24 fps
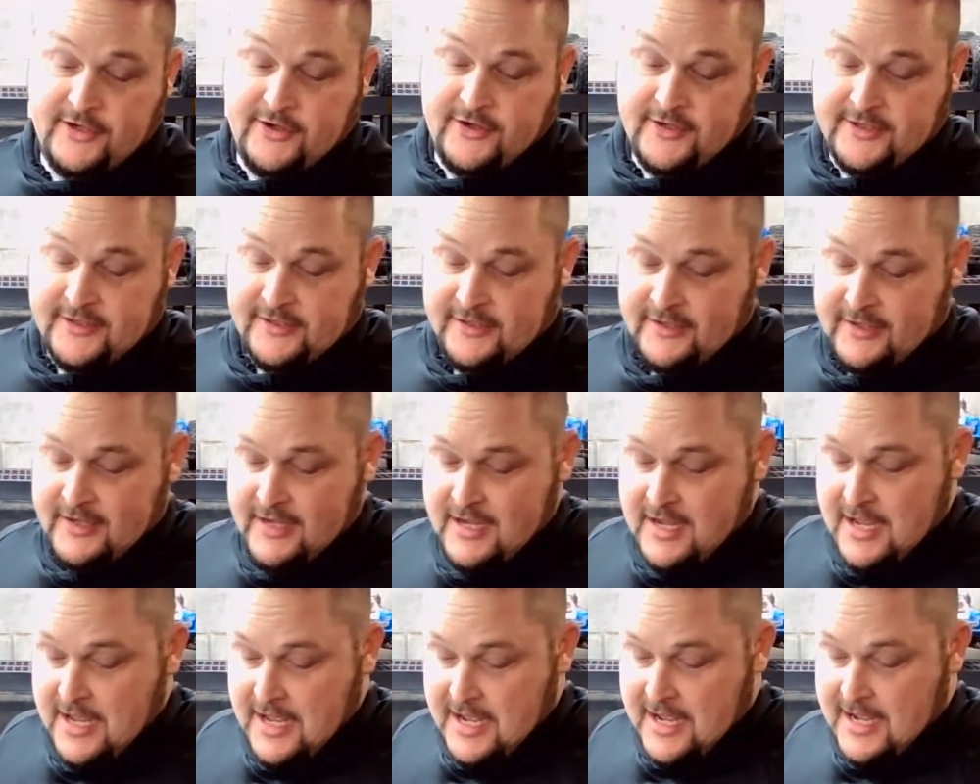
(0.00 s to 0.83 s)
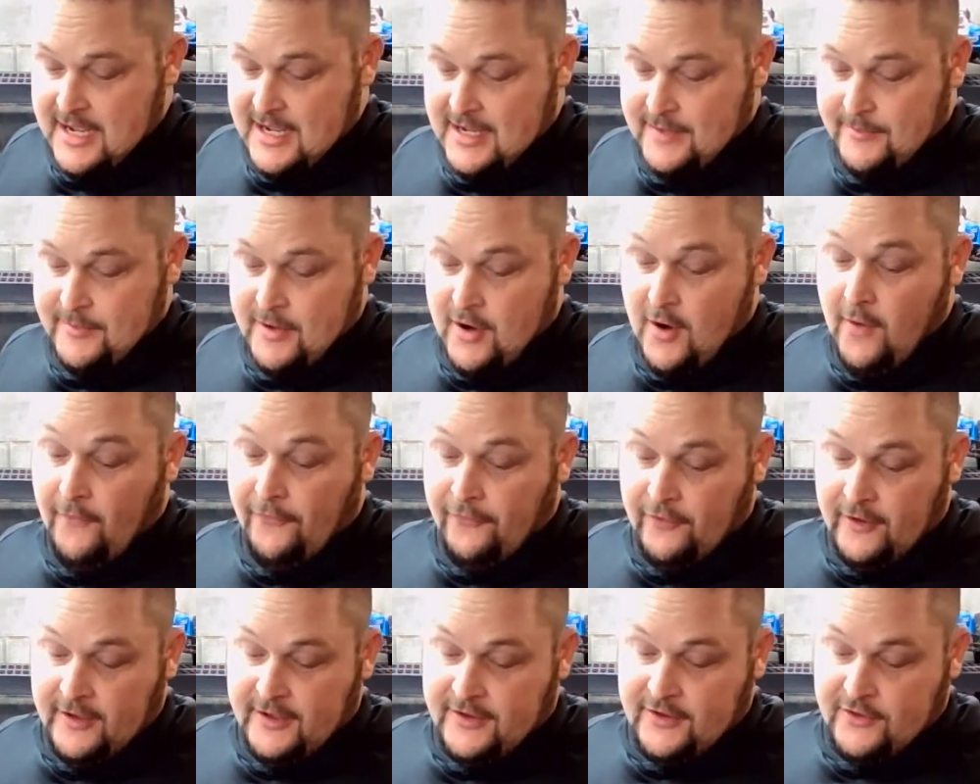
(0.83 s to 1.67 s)
good.
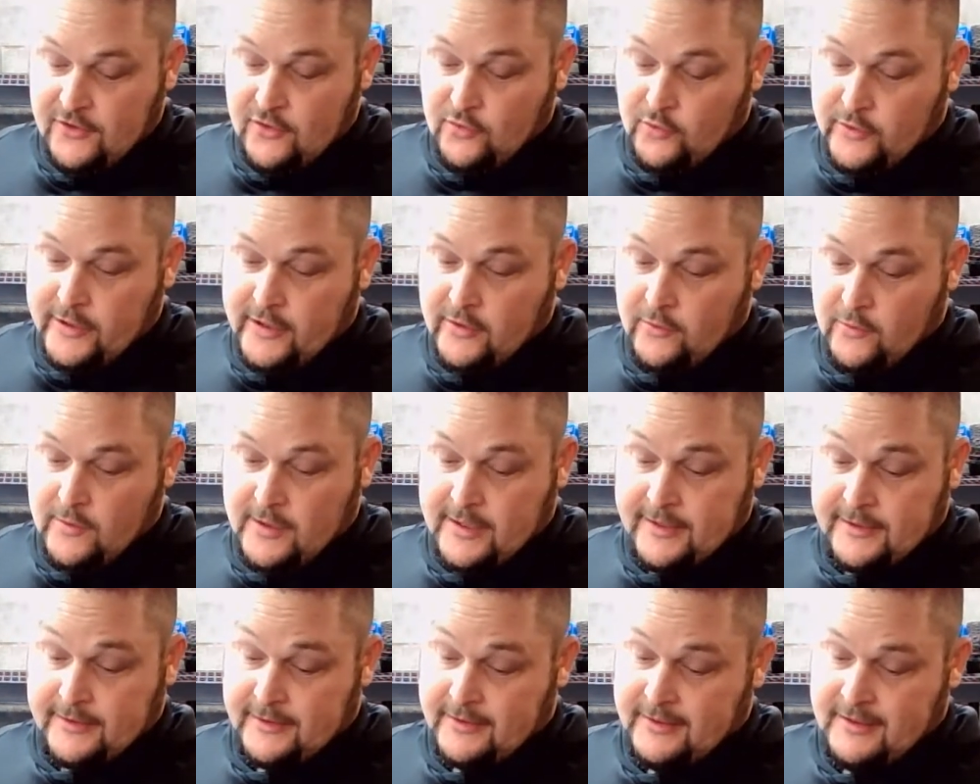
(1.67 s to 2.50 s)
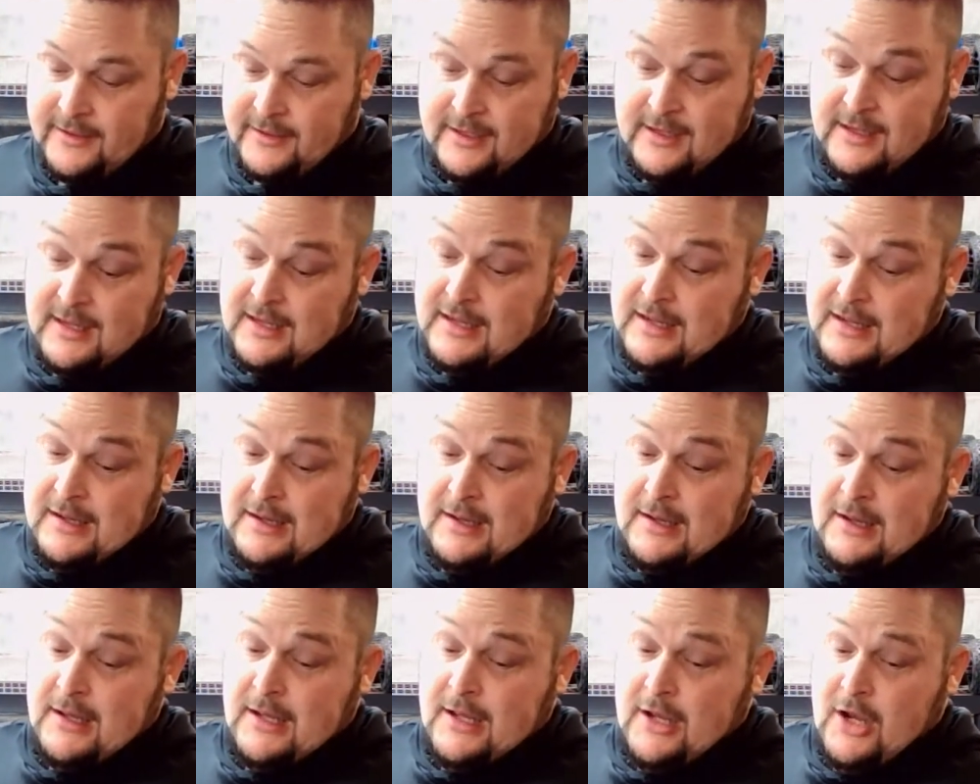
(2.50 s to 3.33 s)
Hopefully the new rear one
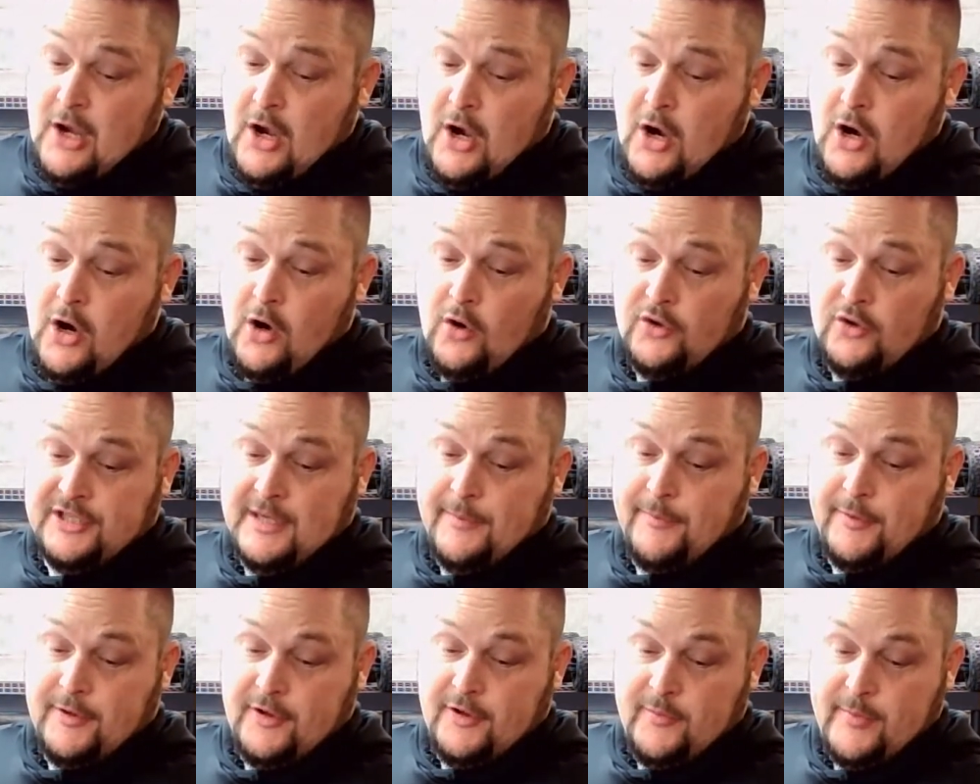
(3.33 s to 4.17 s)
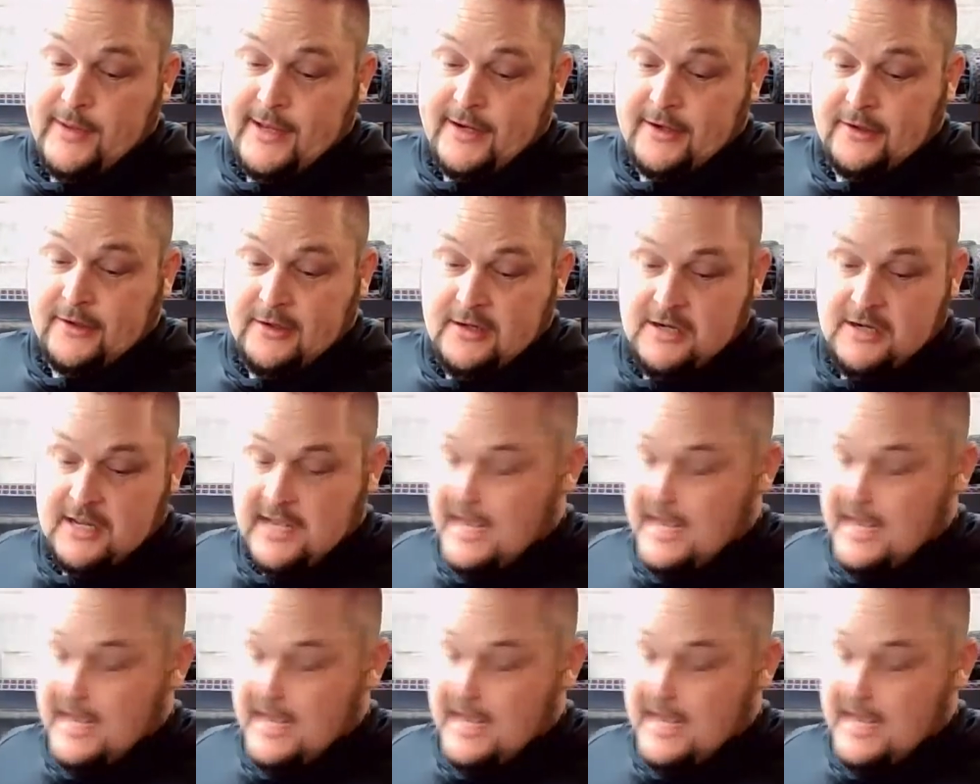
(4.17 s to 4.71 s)
holds up a little better.